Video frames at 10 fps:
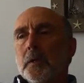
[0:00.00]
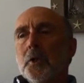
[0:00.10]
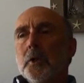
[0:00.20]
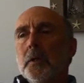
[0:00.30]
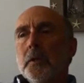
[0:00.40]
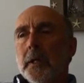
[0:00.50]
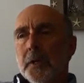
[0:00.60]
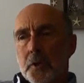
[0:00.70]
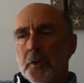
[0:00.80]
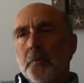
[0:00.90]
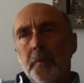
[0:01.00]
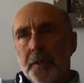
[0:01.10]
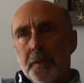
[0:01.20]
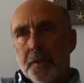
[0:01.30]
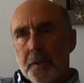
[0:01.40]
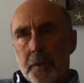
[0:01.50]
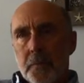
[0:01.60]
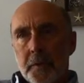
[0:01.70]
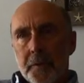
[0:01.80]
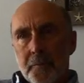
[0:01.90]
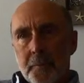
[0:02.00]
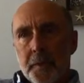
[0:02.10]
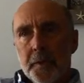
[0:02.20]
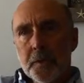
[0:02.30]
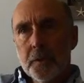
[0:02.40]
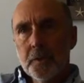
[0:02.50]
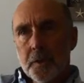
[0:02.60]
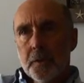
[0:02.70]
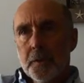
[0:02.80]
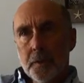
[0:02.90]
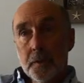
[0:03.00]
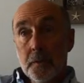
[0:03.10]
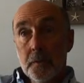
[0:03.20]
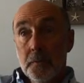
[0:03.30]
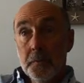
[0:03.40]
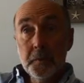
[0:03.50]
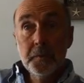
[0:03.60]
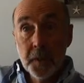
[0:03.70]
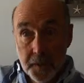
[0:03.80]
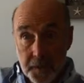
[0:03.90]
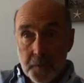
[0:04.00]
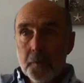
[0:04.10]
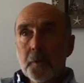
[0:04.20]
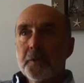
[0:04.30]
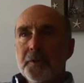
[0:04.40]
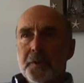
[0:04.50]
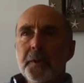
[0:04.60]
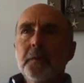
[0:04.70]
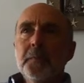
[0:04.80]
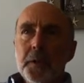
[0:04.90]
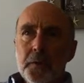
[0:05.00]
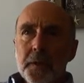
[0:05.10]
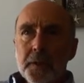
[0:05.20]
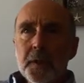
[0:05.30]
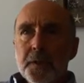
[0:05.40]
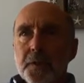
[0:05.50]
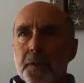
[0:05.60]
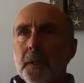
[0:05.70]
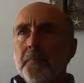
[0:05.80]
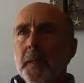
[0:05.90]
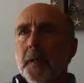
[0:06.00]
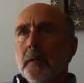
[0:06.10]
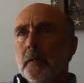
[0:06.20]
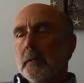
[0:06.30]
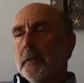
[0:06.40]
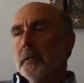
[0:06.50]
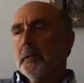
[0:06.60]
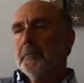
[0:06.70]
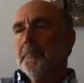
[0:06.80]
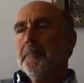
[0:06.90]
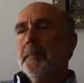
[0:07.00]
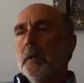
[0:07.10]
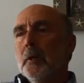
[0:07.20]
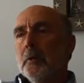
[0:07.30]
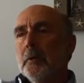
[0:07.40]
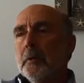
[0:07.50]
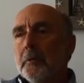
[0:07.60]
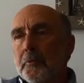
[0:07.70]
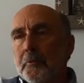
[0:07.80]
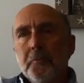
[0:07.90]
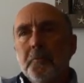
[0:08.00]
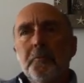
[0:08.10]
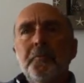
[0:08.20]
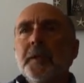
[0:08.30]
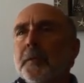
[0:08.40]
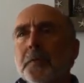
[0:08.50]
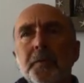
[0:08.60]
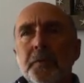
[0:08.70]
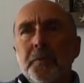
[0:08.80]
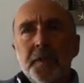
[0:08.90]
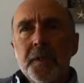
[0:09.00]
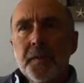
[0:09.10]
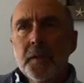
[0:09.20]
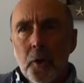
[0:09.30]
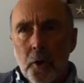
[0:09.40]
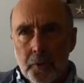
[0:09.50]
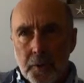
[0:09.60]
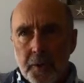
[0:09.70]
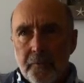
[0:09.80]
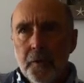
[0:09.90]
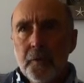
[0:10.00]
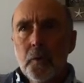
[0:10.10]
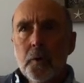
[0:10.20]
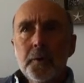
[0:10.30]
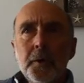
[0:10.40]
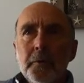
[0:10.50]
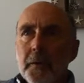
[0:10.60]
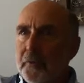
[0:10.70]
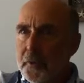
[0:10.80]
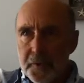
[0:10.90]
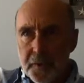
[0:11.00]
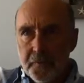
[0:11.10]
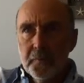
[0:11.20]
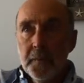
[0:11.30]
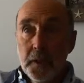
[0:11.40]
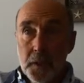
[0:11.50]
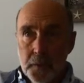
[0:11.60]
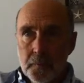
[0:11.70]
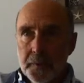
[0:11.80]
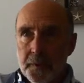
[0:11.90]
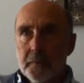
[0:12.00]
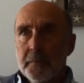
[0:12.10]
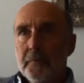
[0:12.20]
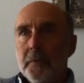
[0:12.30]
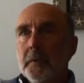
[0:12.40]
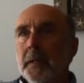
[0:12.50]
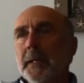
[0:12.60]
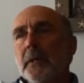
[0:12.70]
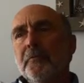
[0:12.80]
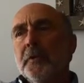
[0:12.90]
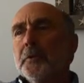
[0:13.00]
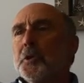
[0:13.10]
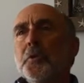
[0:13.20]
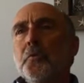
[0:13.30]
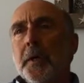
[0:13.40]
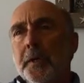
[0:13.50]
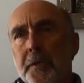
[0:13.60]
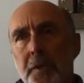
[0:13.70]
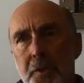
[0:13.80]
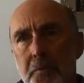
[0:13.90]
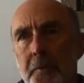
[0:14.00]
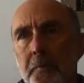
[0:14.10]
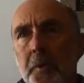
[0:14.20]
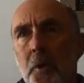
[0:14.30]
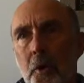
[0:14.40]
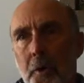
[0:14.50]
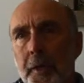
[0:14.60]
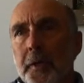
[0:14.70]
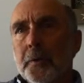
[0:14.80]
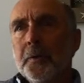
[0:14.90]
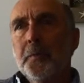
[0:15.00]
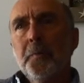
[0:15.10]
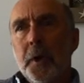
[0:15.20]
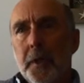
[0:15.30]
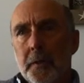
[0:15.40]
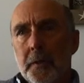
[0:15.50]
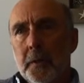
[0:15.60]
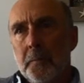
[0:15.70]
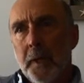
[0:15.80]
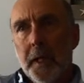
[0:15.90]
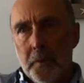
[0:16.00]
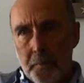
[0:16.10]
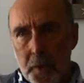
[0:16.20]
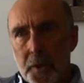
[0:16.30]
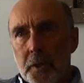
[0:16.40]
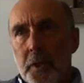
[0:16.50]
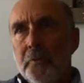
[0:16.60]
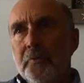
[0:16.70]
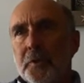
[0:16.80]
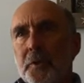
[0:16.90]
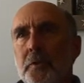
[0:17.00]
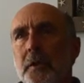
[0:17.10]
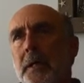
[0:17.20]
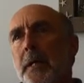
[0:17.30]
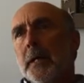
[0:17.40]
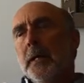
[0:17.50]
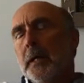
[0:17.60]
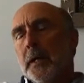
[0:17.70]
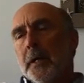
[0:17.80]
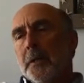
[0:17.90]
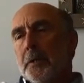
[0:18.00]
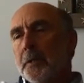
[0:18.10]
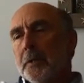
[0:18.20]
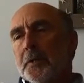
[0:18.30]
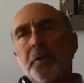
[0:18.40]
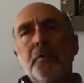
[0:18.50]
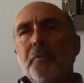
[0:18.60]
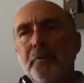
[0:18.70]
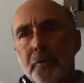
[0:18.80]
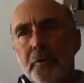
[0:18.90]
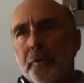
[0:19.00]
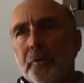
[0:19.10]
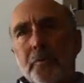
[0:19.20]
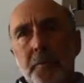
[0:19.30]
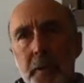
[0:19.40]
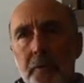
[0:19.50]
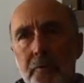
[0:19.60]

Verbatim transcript: she actually went to see one of my associates who does do a lot of psychometric testing. Um, uh, found that there was nothing cognitively wrong, no evidence of dementia whatsoever, found she rated extremely high on the Depre uh, Beck Depression inventory and uh, so referred her to me